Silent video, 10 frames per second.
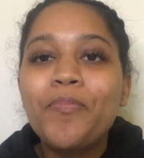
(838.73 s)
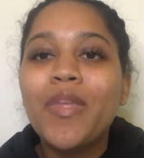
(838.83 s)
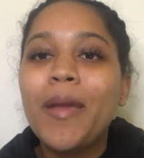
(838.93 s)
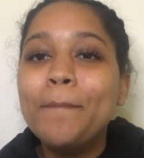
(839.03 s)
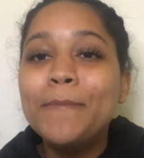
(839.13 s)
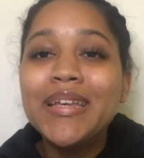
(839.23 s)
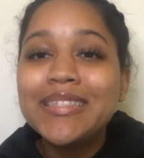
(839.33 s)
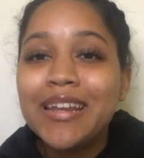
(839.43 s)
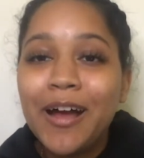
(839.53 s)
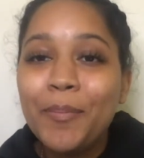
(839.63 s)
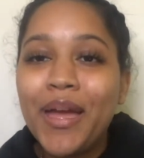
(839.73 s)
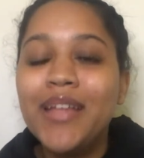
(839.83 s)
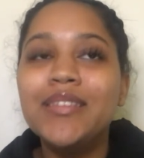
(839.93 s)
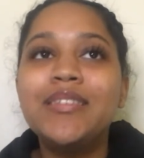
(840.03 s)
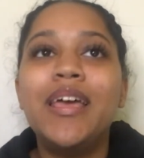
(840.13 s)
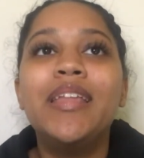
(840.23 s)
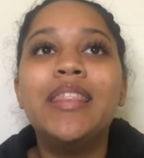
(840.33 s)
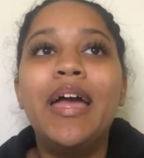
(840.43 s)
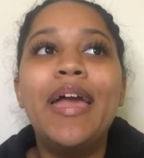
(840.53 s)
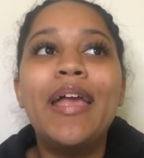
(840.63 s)
mixed it up and said
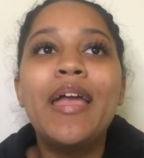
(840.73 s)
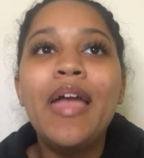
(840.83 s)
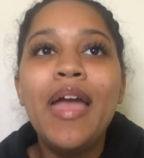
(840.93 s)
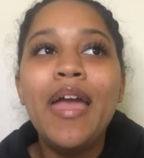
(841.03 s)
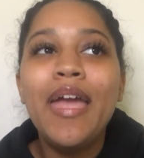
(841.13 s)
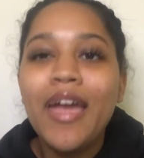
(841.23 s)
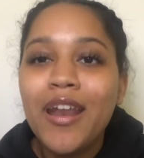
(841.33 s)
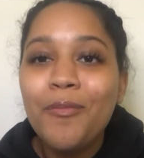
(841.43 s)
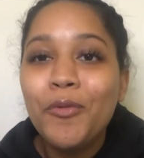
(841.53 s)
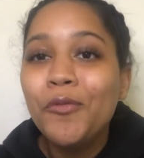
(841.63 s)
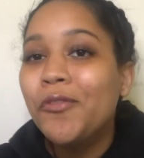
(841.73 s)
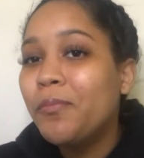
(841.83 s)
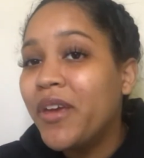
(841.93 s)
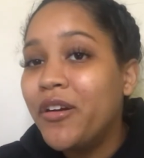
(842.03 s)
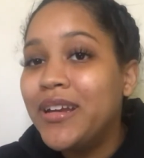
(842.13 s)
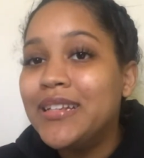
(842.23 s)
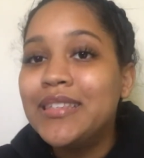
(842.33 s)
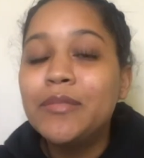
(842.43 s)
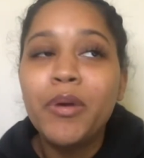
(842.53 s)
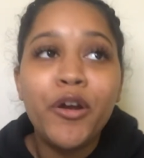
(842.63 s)
like animals, spirits,
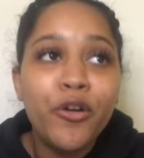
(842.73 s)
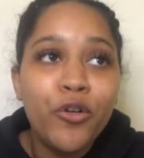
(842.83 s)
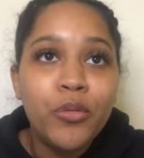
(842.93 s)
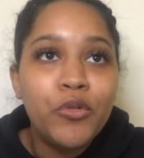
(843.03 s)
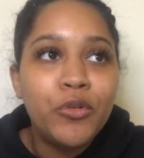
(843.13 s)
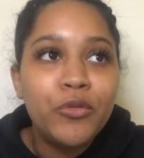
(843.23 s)
paranormals,